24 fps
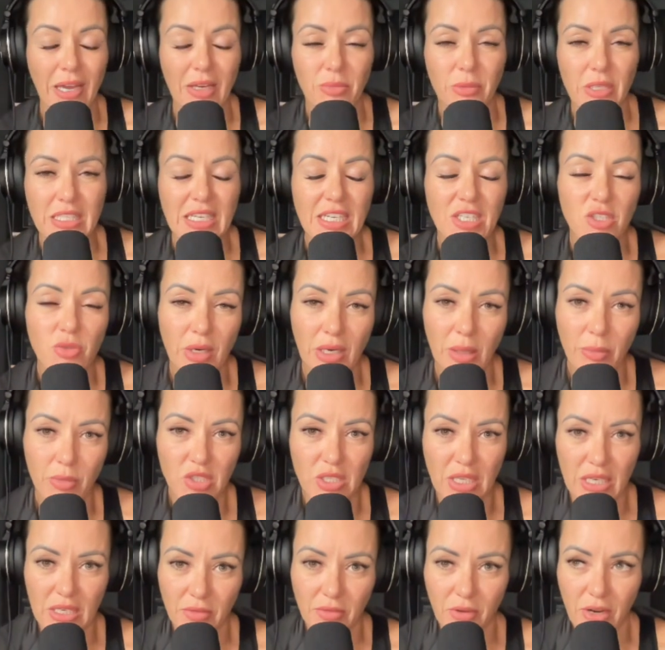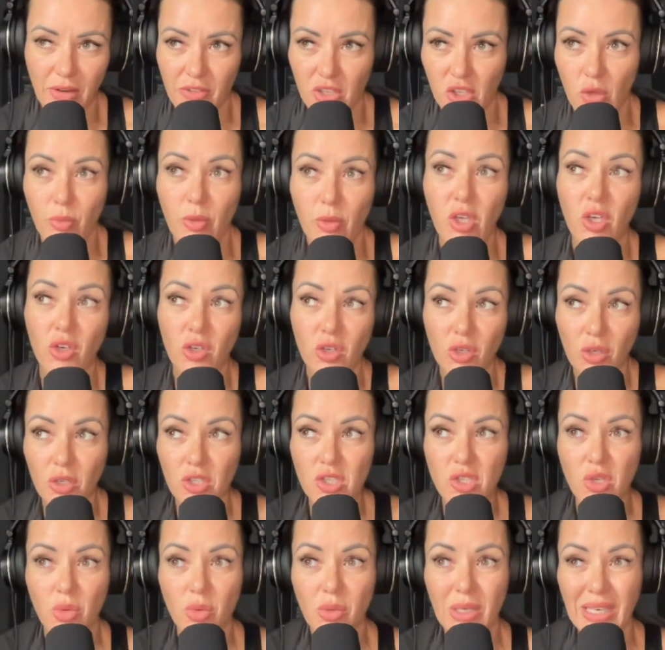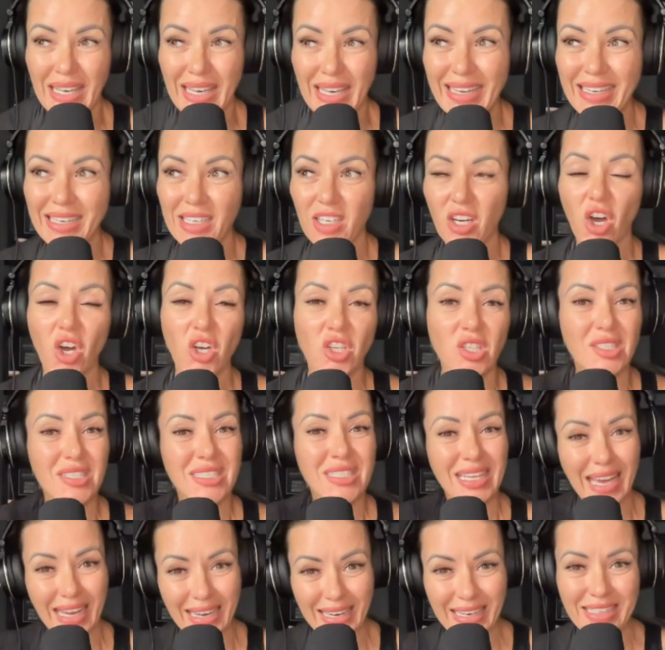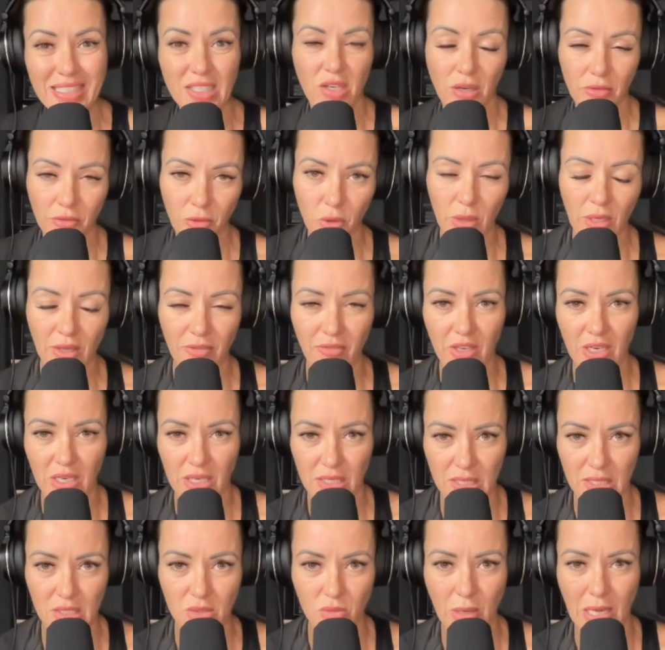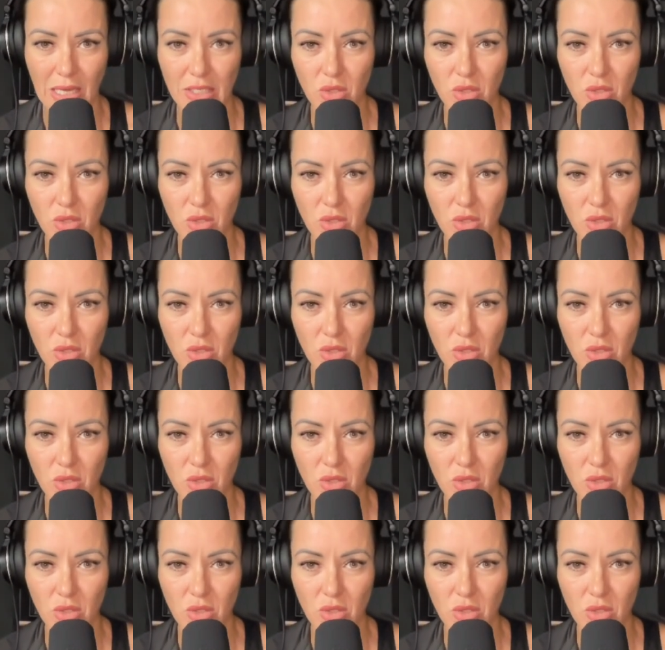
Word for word: We take twenty percent of revenue, but you can also link outside of OnlyFitness as well.